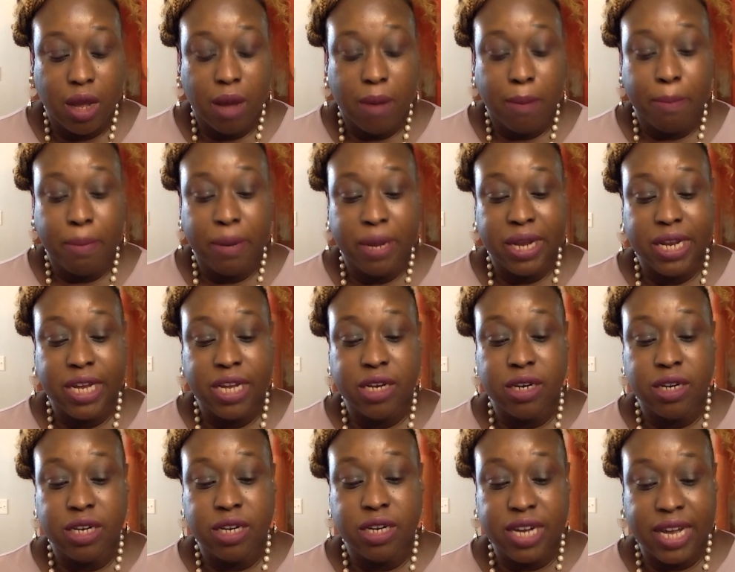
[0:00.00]
But in
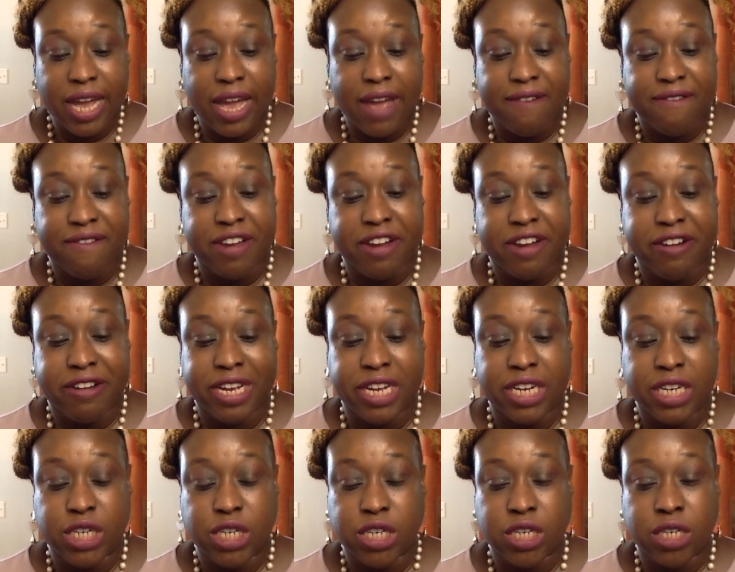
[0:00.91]
looking at
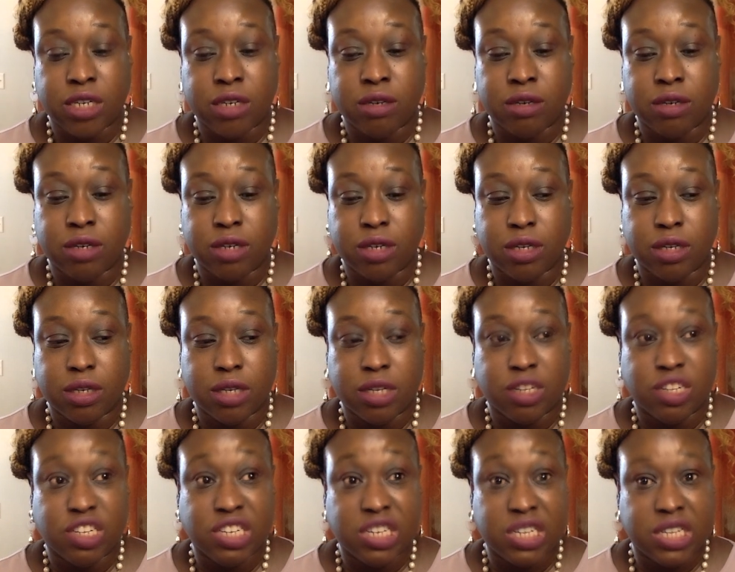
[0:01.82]
variation,
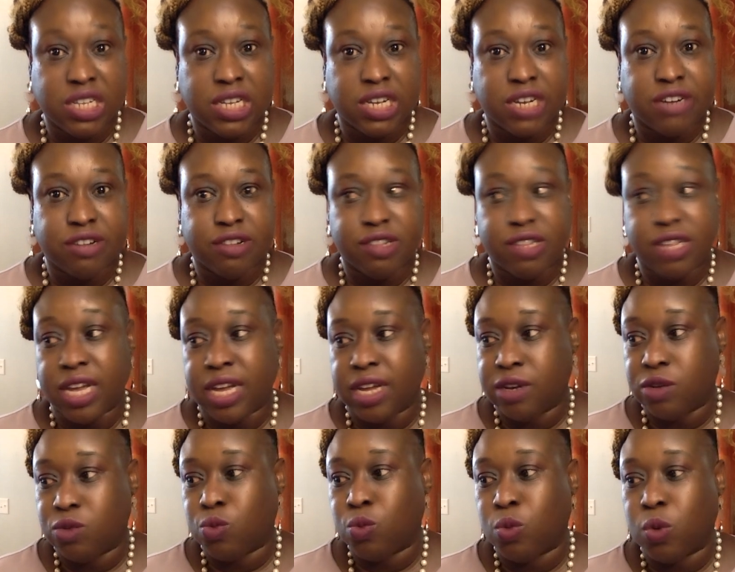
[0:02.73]
it's good to
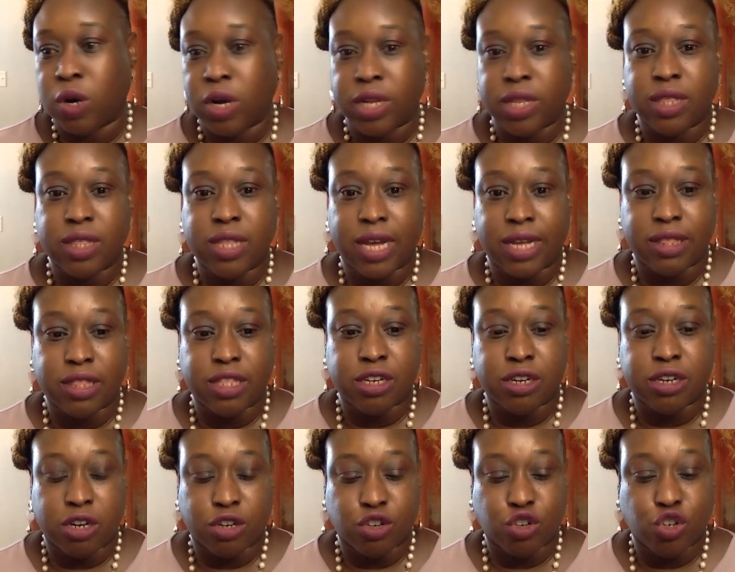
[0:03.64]
understand one, that
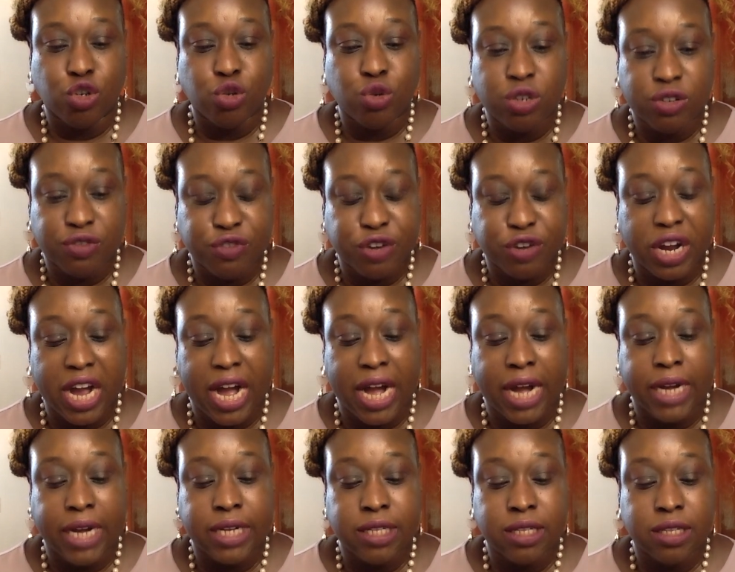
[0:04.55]
there are two different
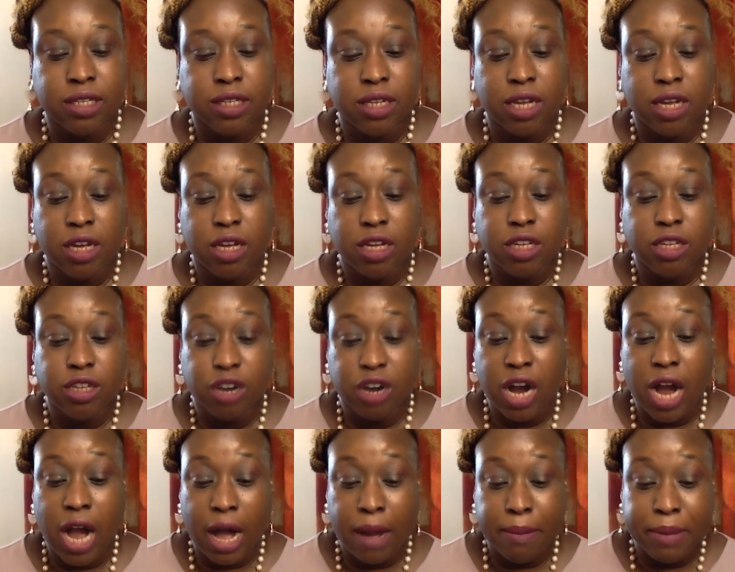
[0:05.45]
kinds: your
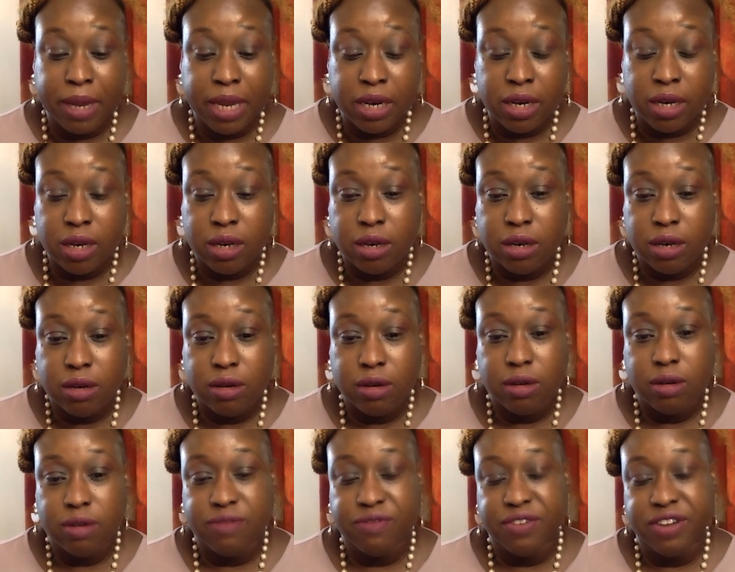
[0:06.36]
common
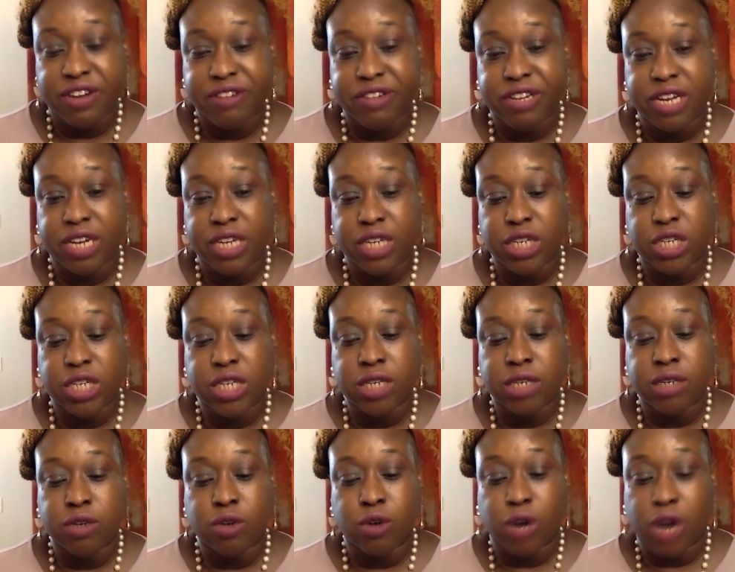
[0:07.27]

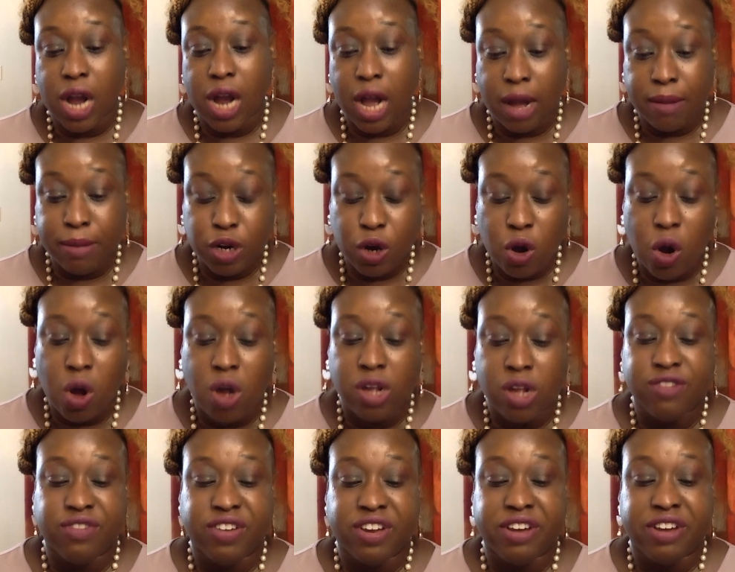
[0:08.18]
variation or common
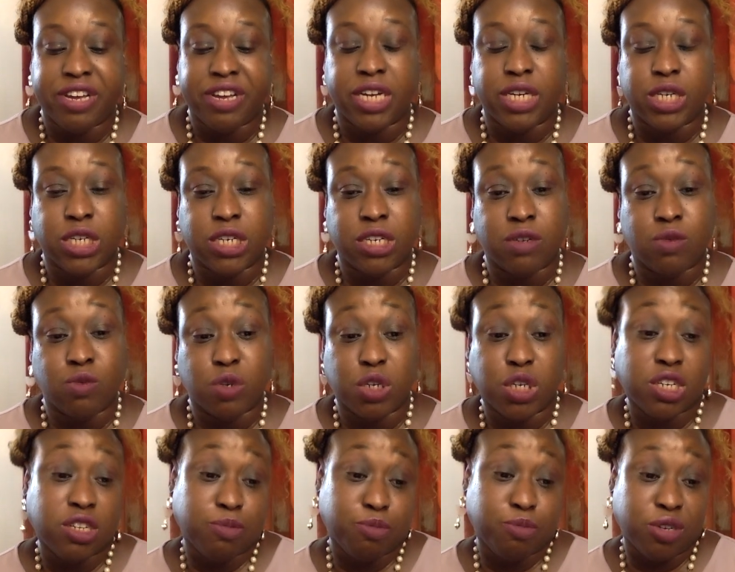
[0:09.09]
cause variation,
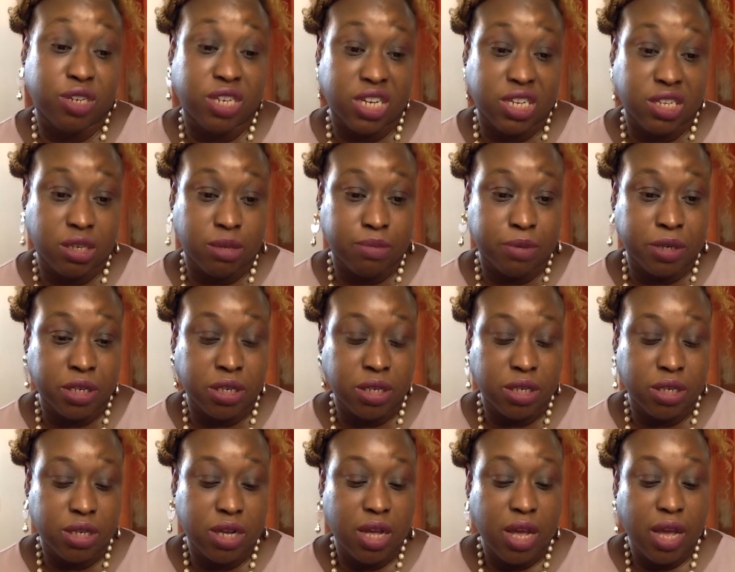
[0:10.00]
which is predictable.
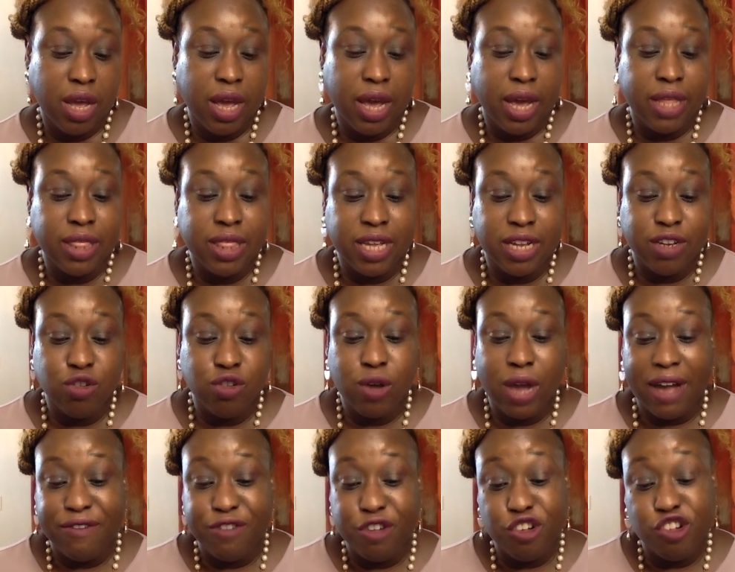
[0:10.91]
And then you
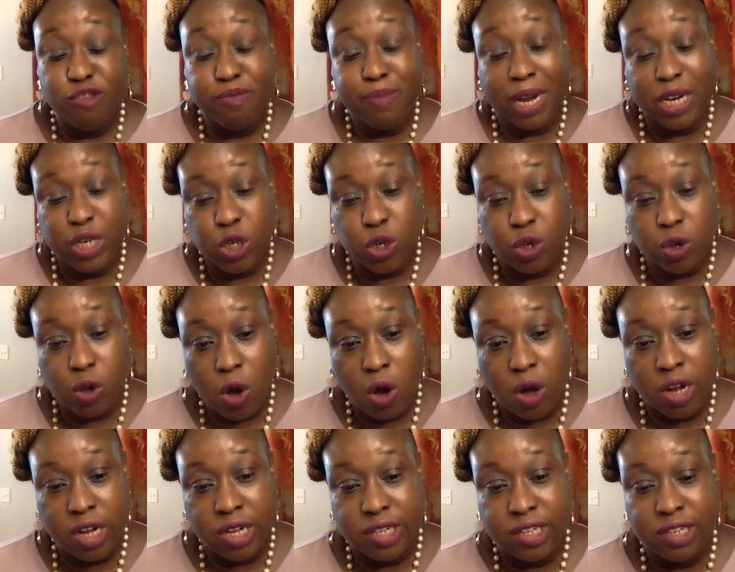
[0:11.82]
have your special
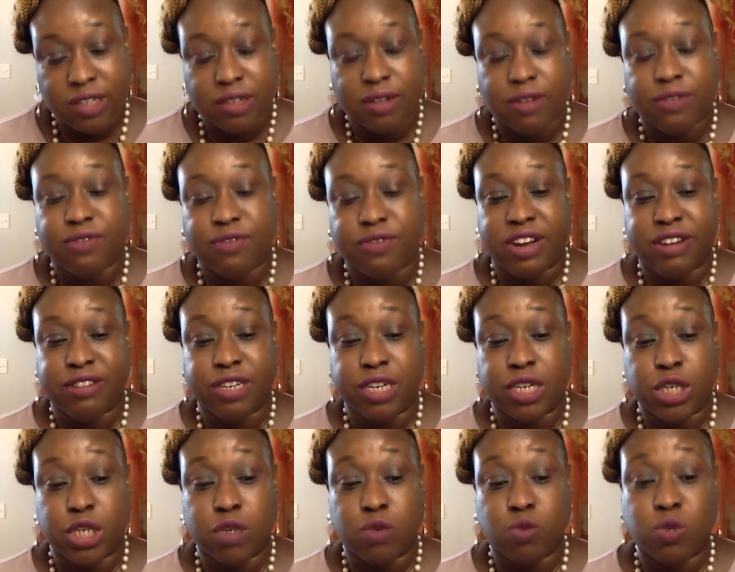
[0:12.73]
cause
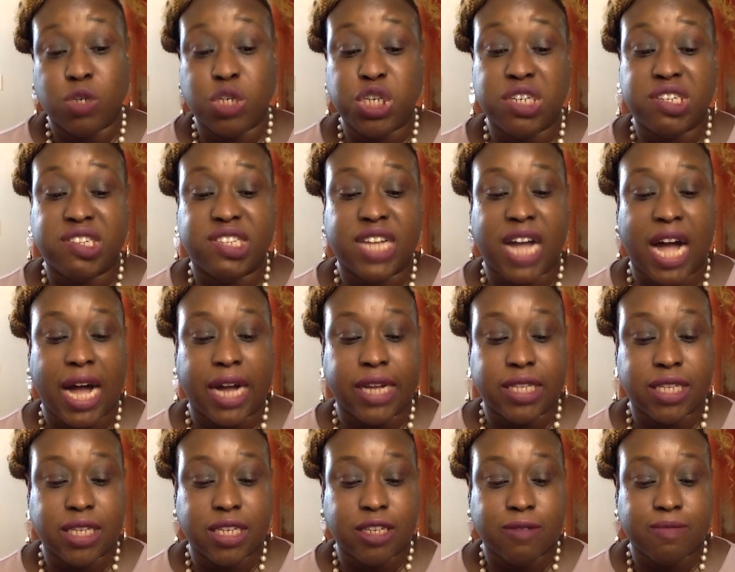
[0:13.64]
variation, which is
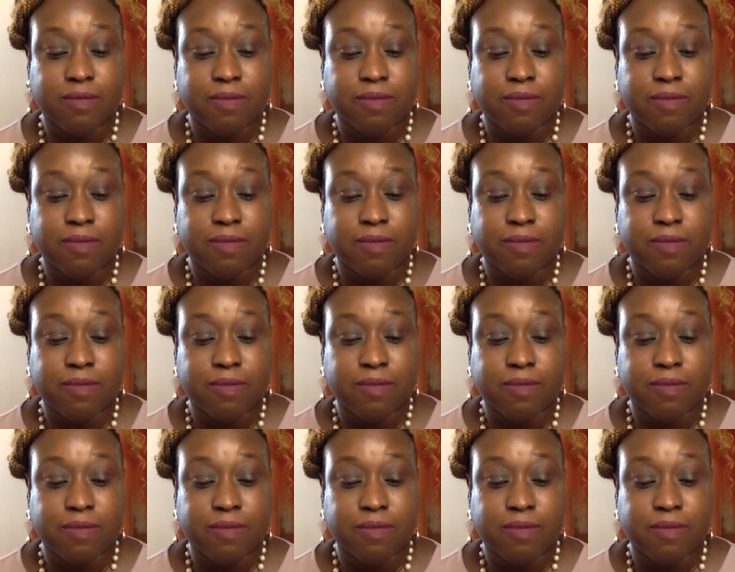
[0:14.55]
not.